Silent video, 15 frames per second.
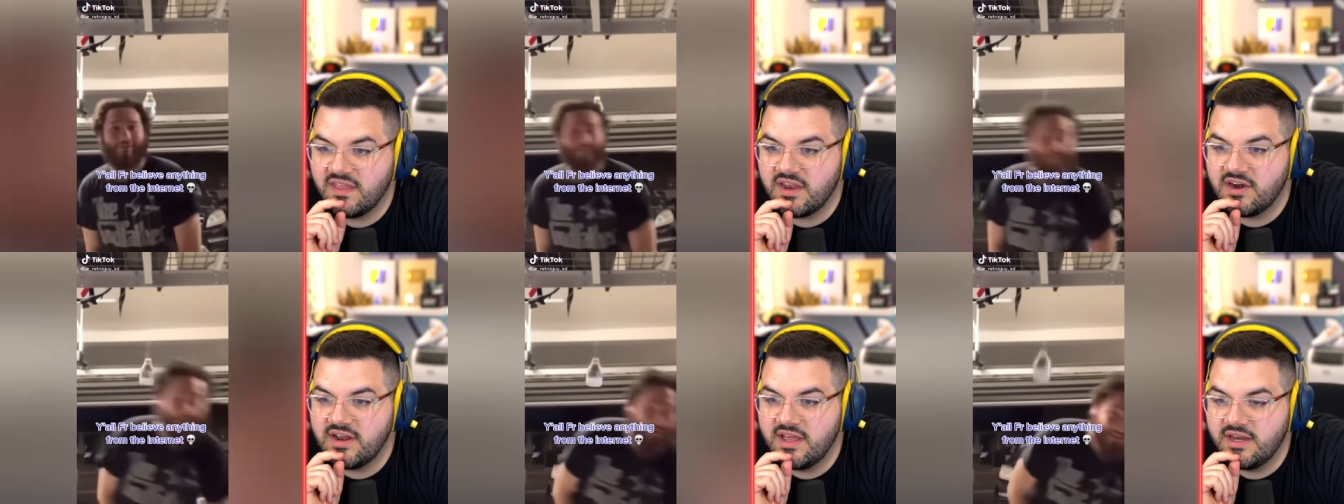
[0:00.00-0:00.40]

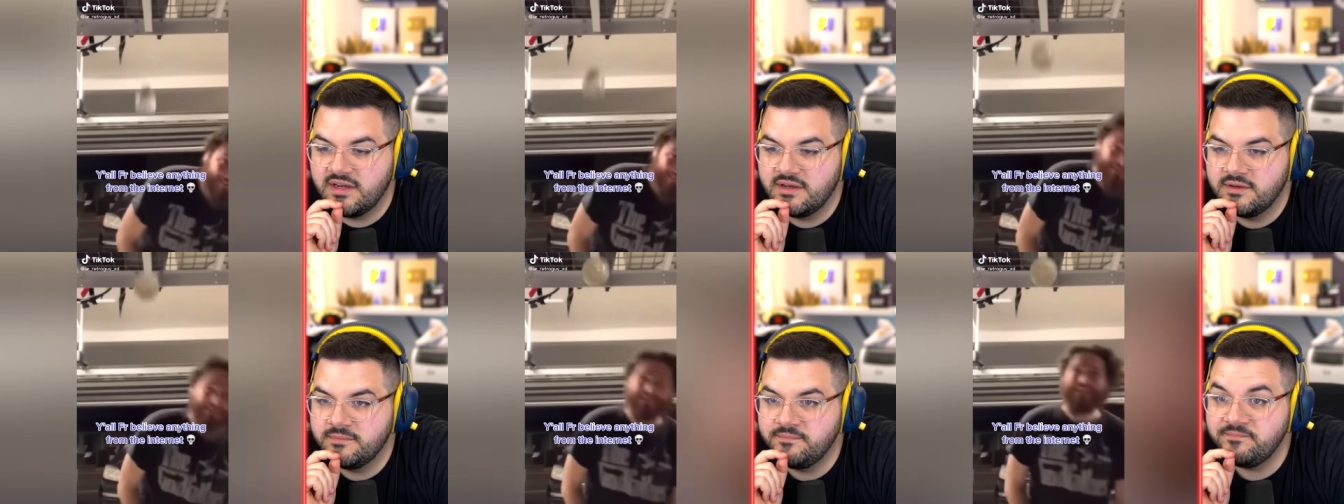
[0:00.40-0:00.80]
ah, this
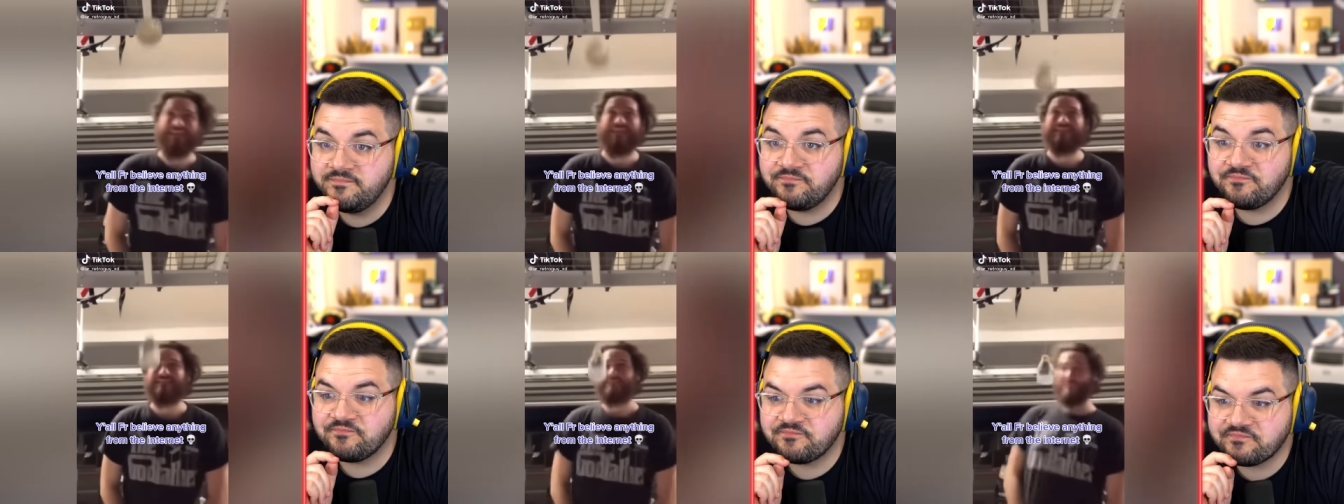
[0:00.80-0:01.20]
is
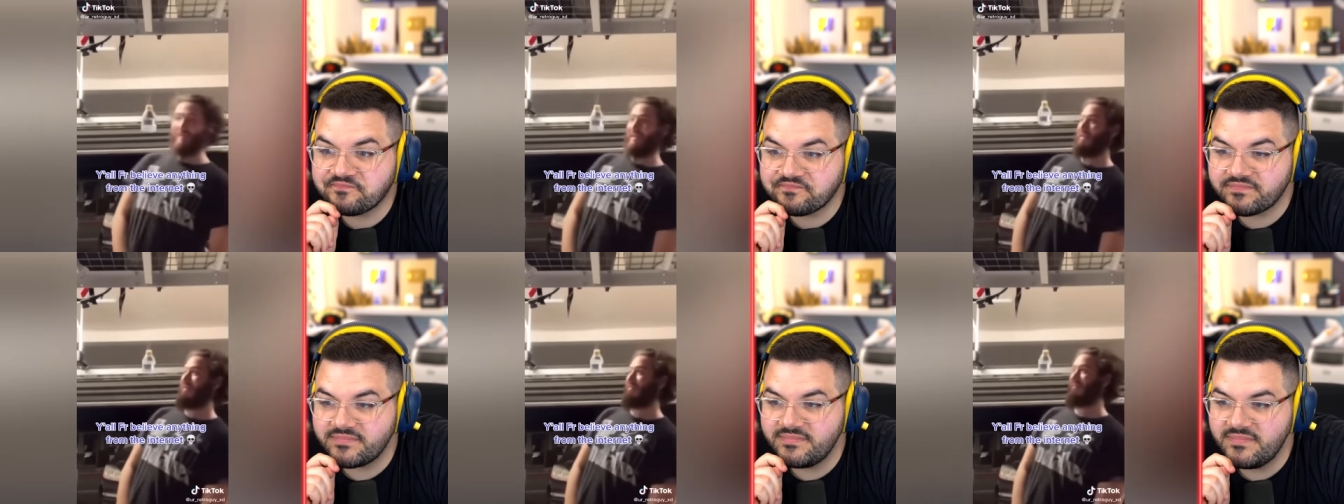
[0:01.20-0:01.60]
easy
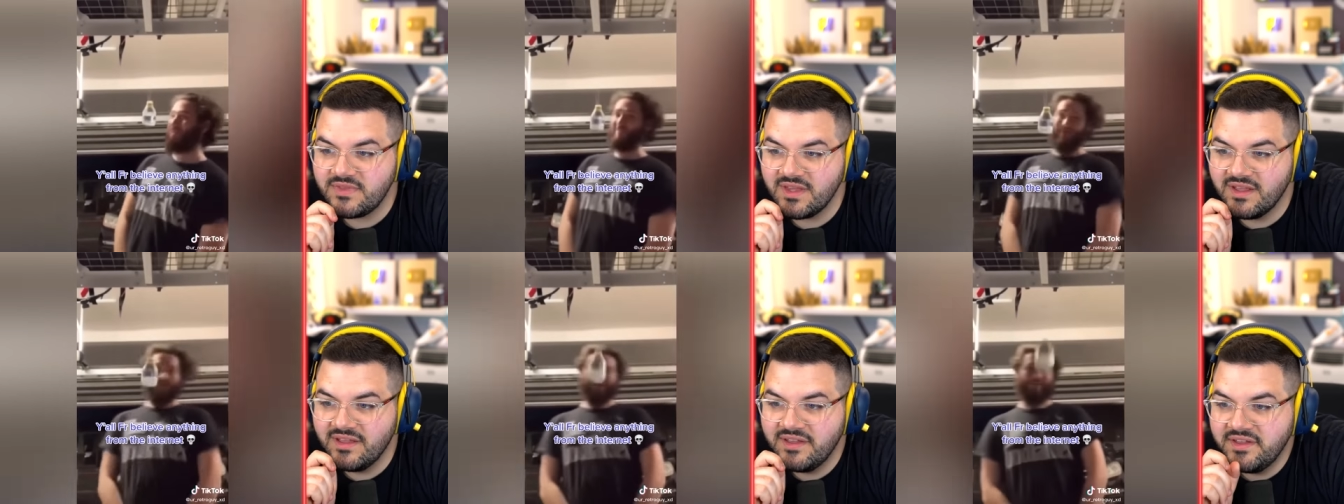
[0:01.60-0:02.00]
peasy,
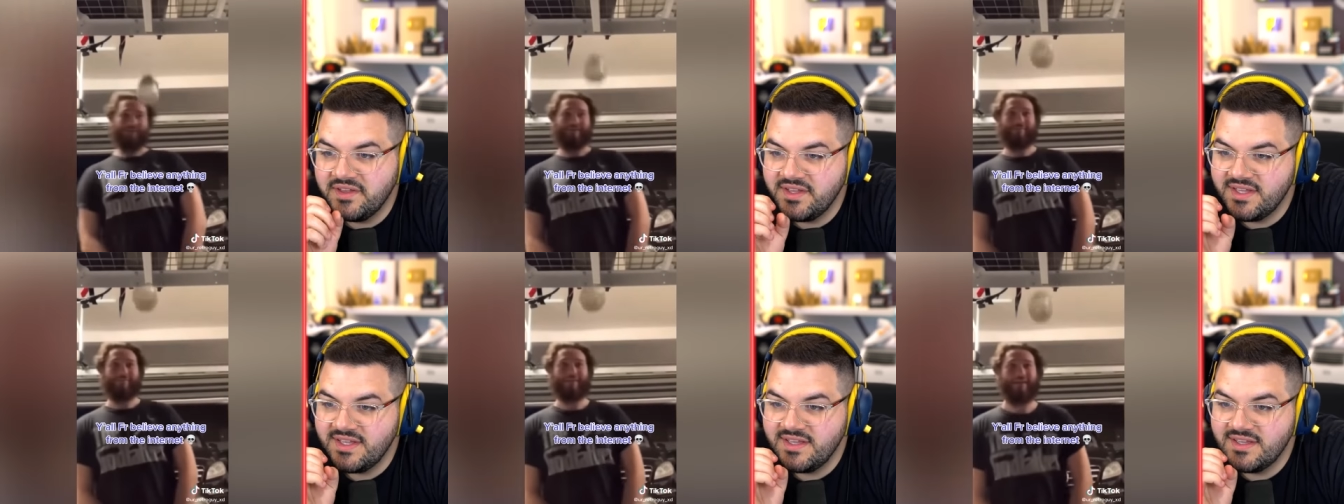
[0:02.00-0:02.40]
bro. Look at
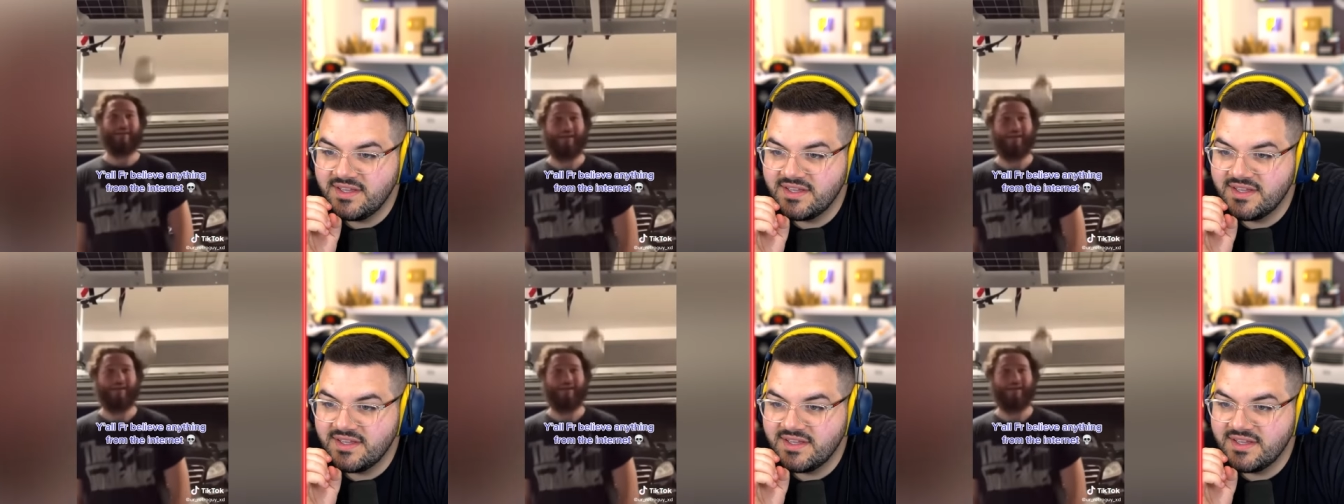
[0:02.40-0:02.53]
me.